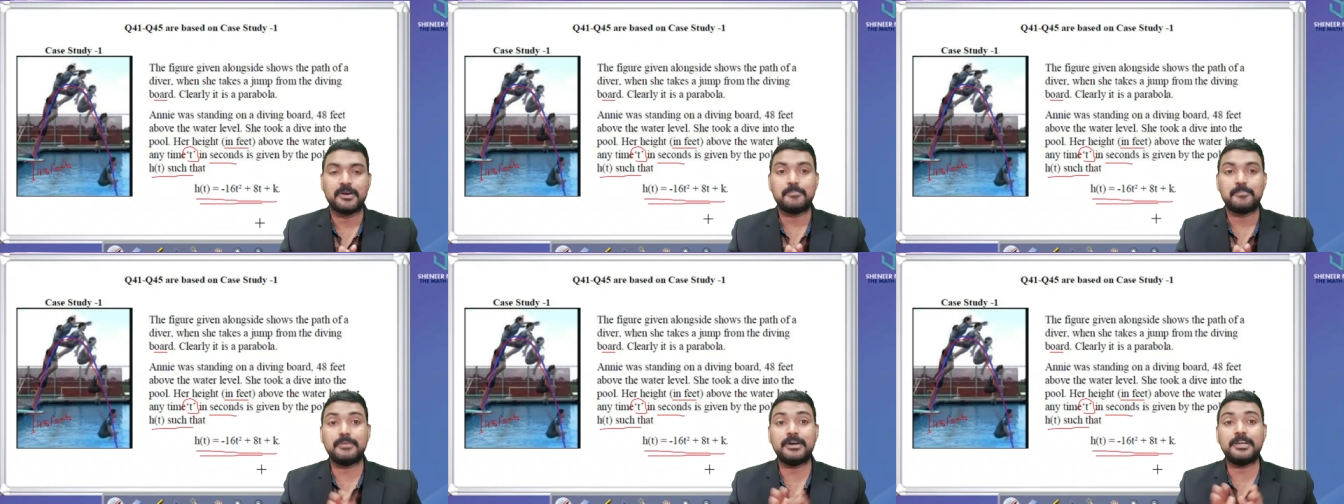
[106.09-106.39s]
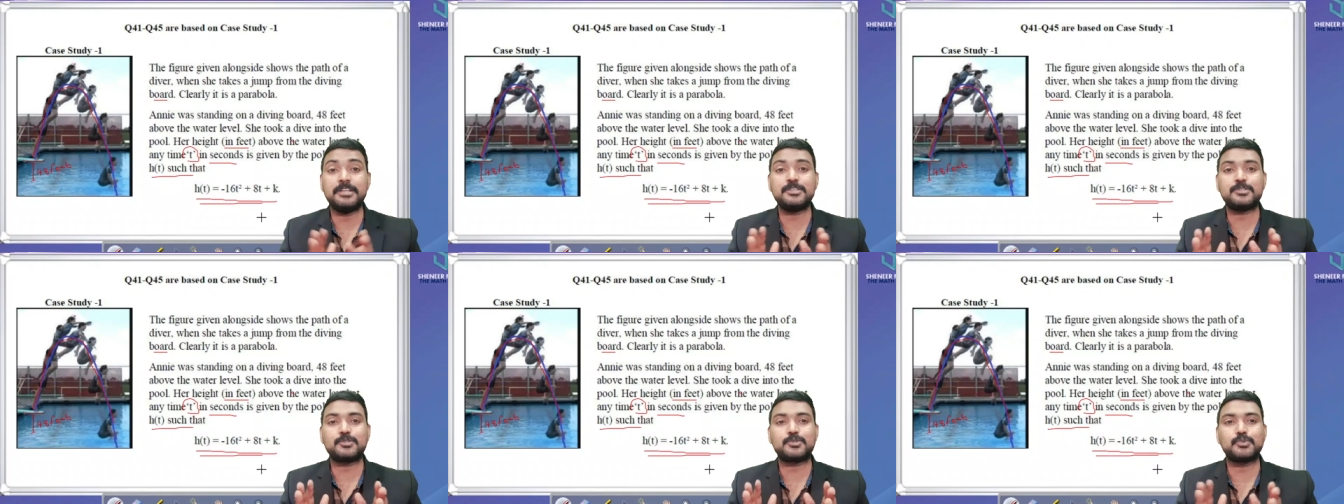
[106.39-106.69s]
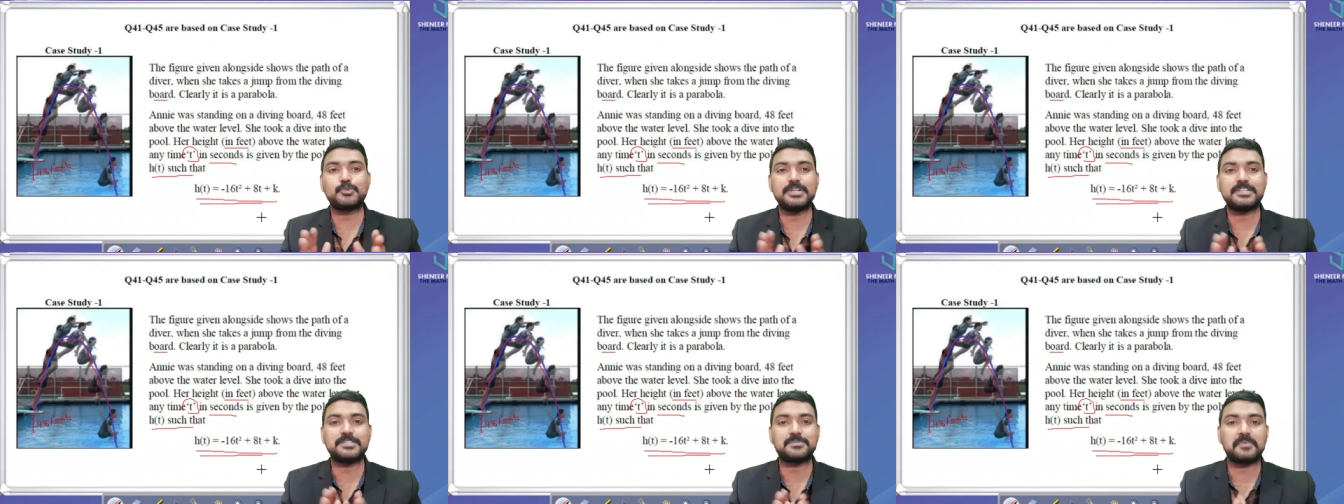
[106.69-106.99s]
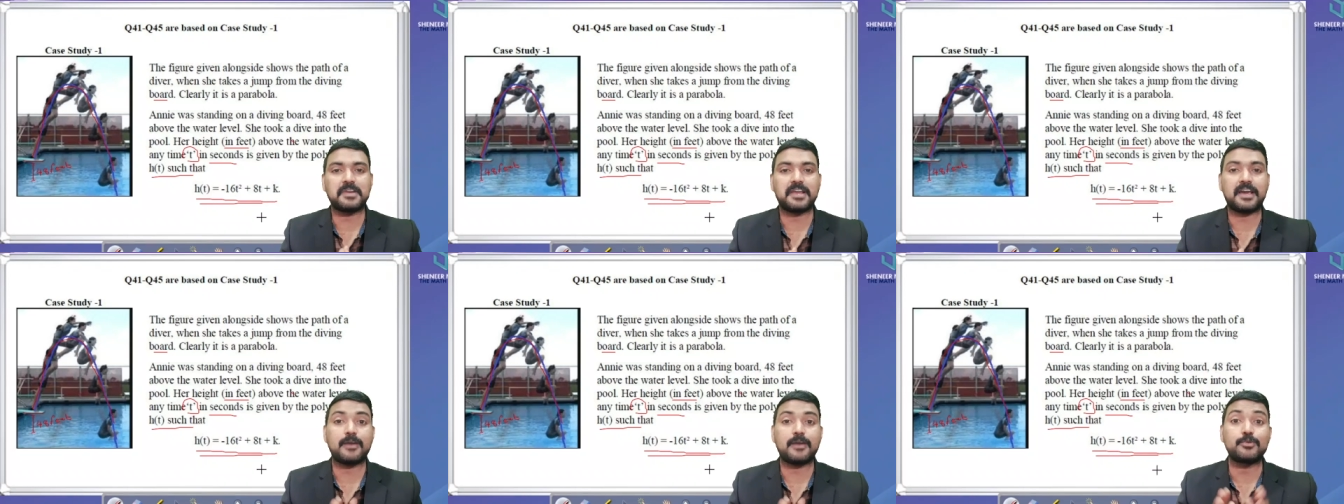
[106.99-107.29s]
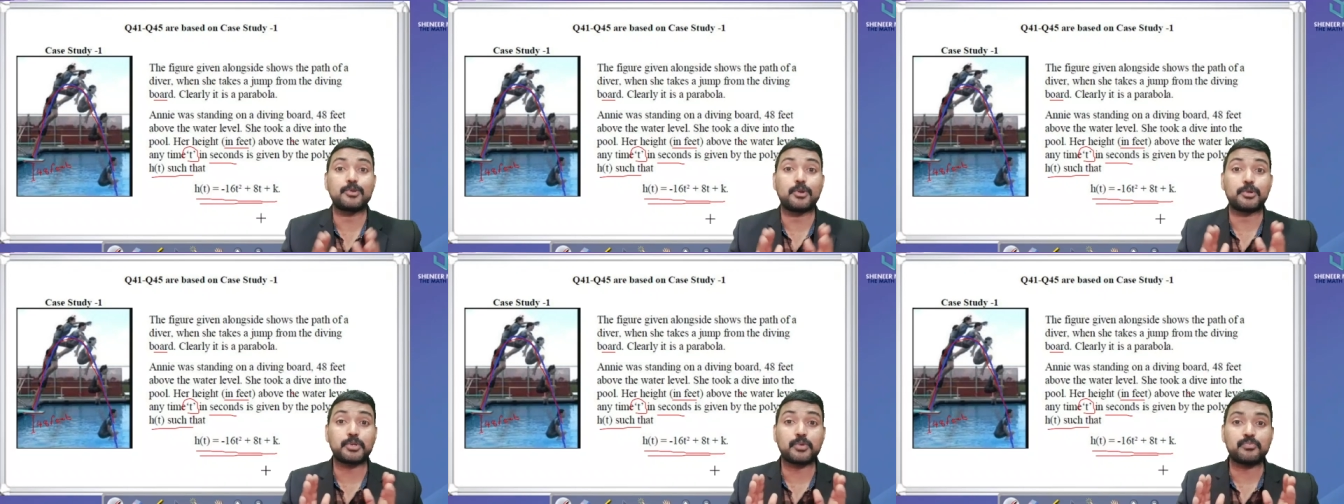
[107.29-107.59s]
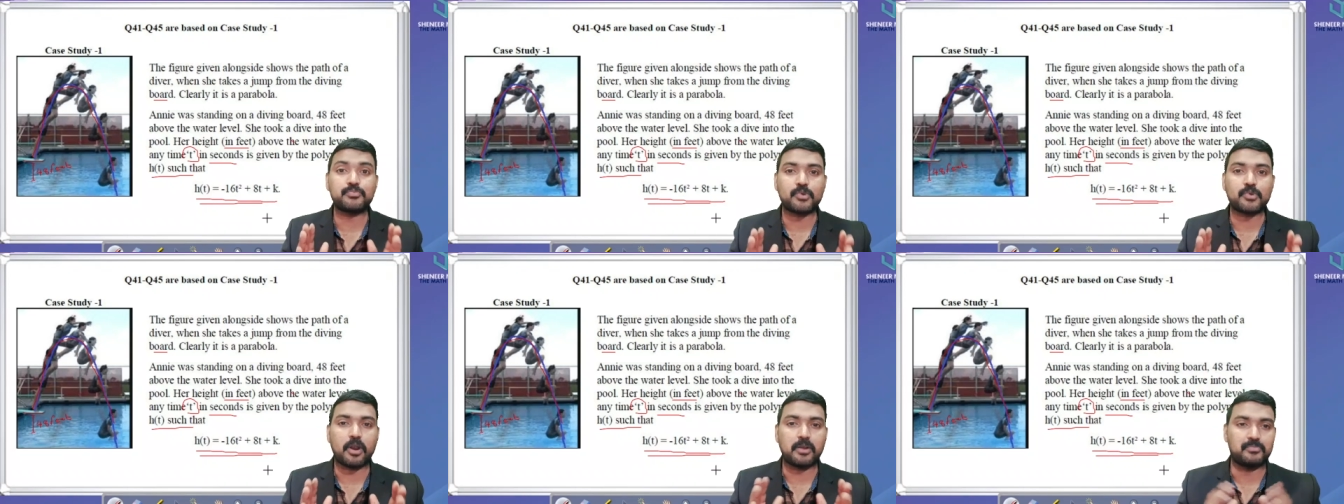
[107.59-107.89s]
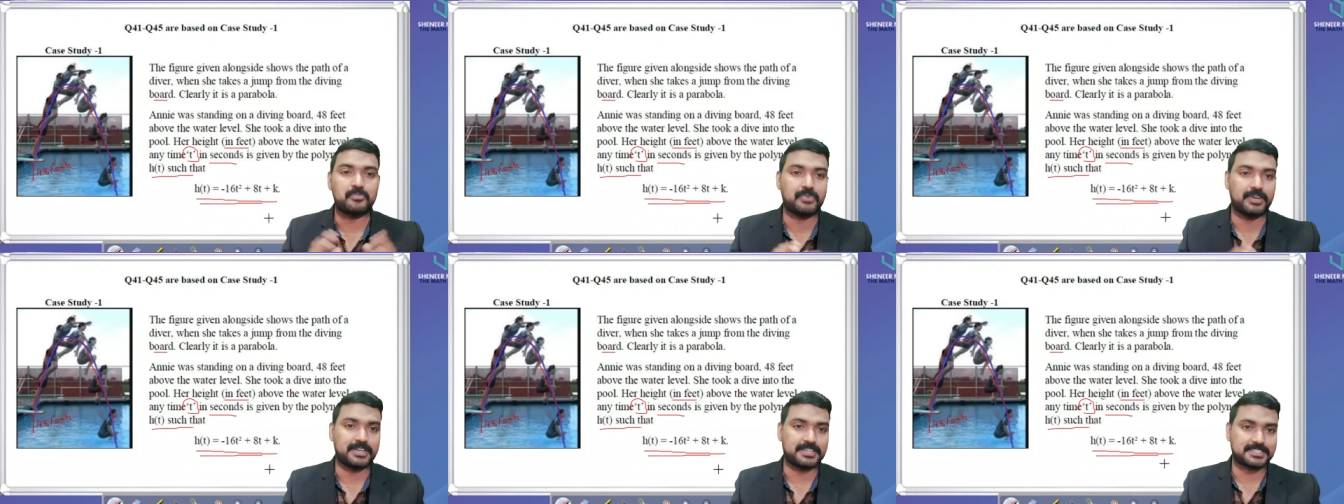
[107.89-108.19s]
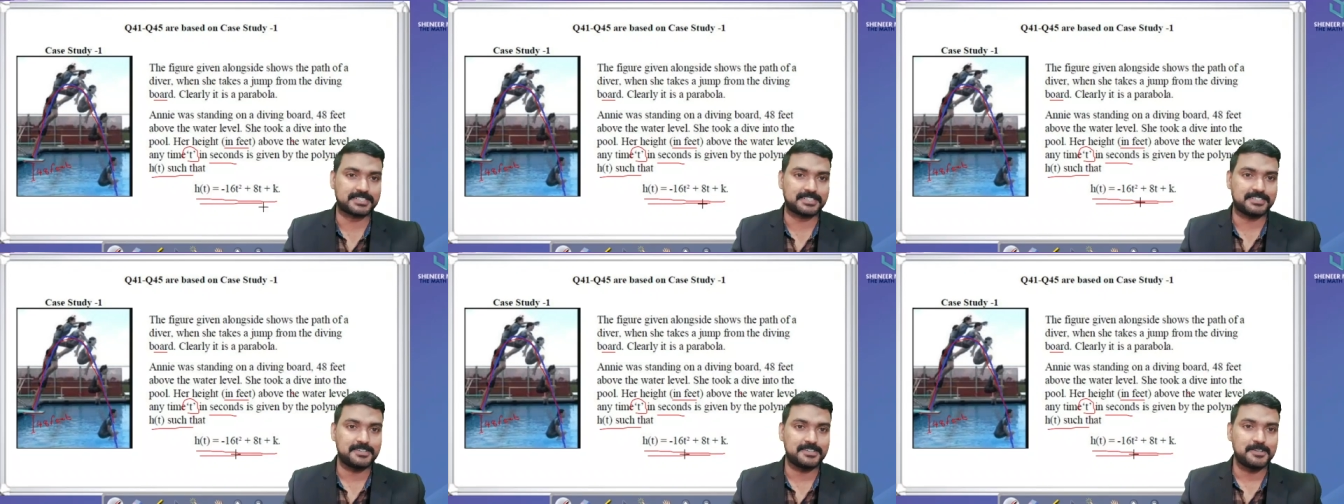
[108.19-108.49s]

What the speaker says: Many students will have a lot of conflict.